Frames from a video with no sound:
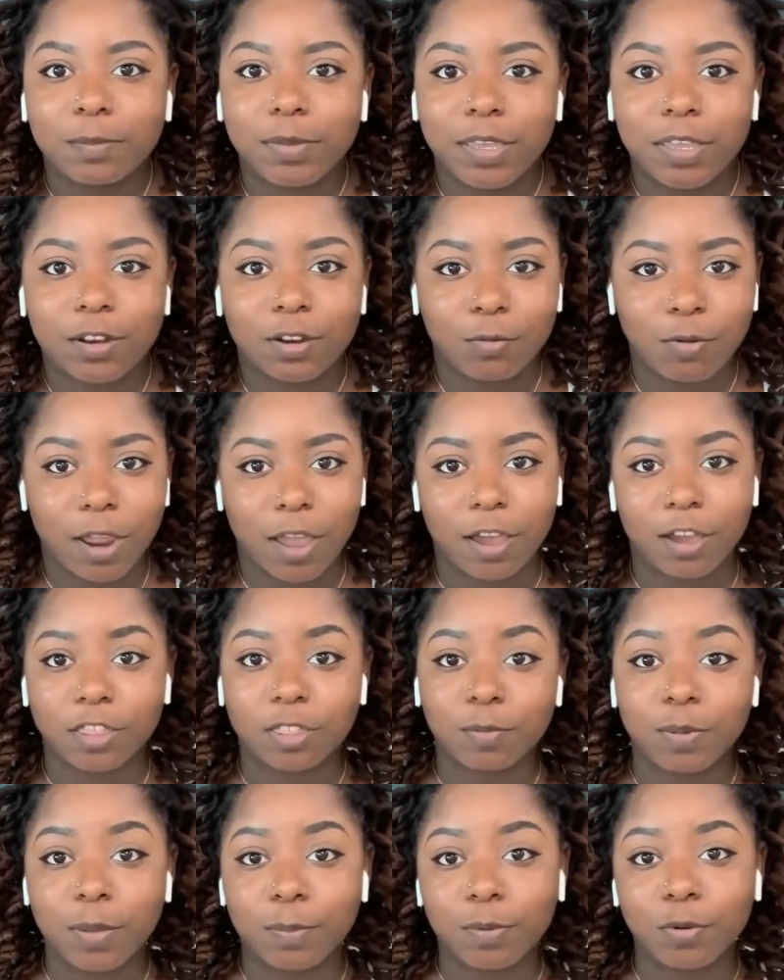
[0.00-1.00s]
being around
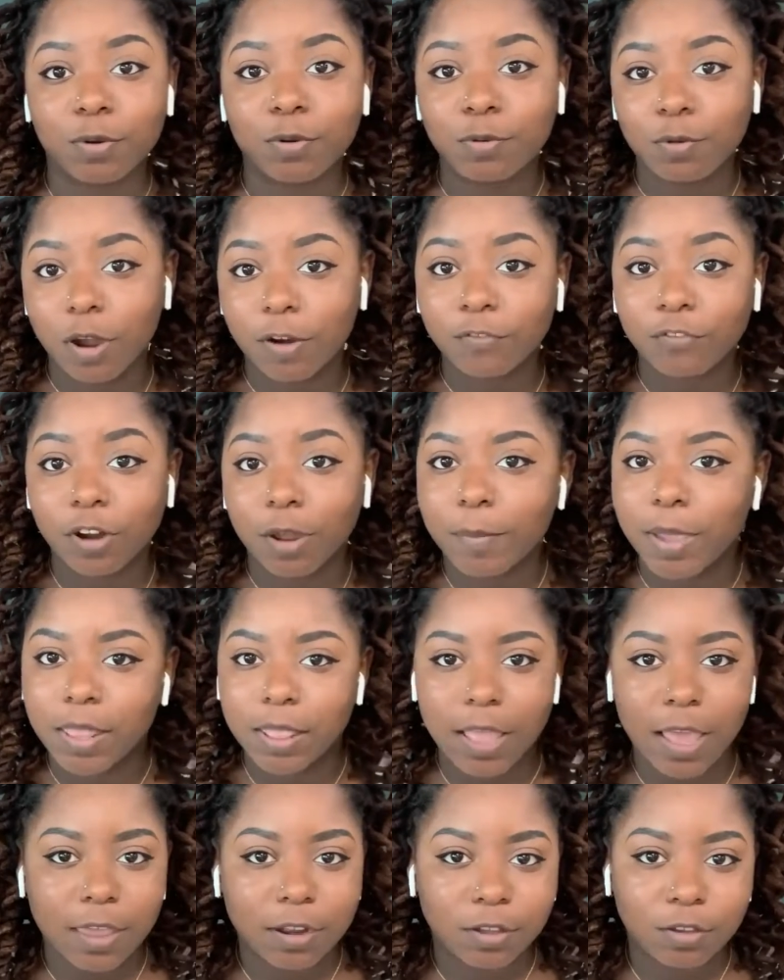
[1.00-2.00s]
other people who are from
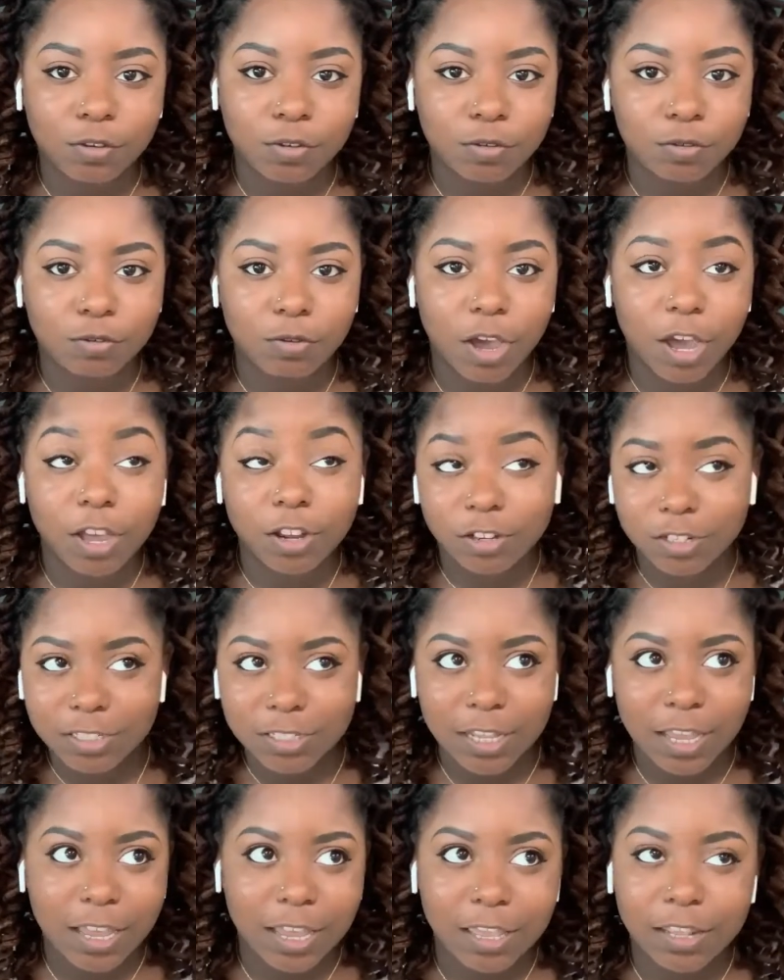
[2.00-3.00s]
Atlanta, who
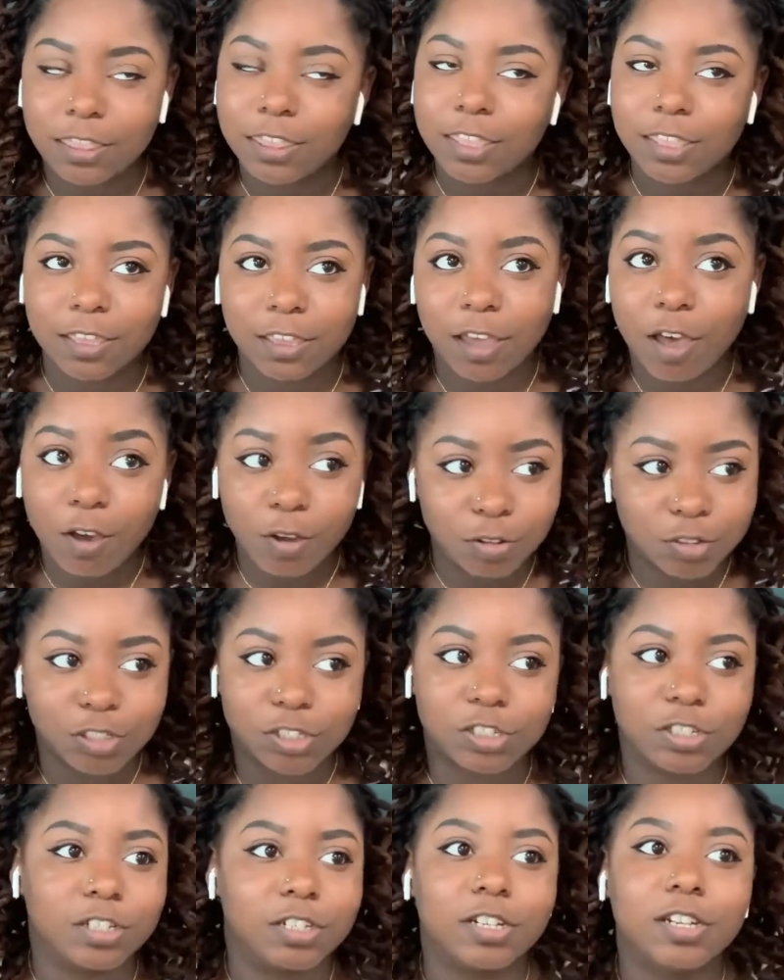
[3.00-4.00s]
understand the
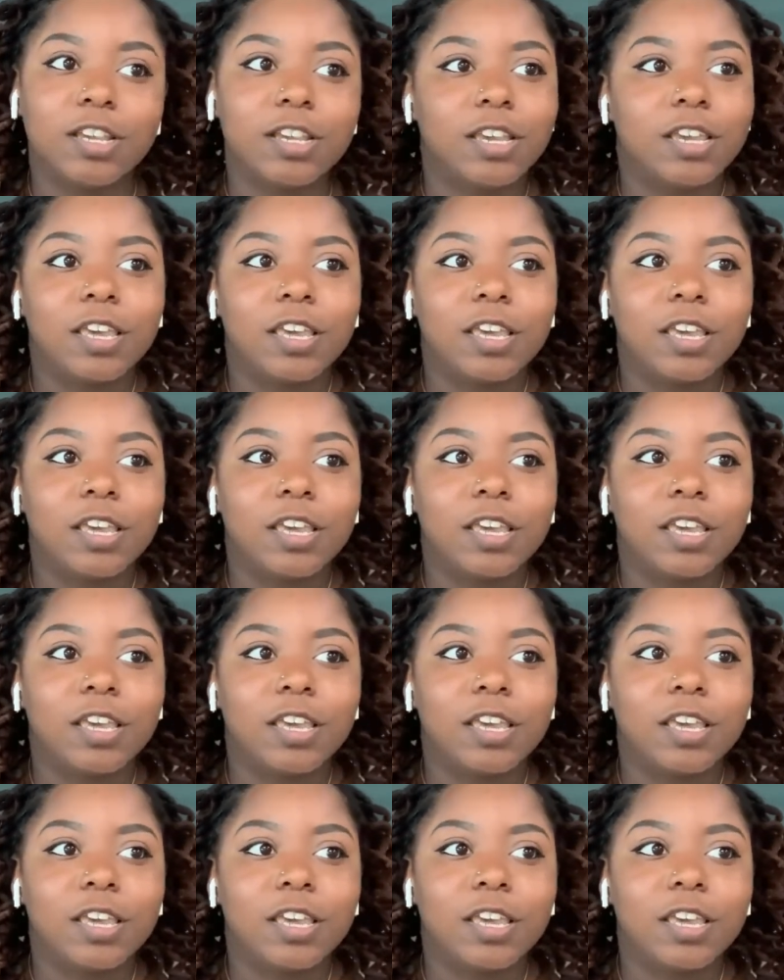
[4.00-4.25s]
culture,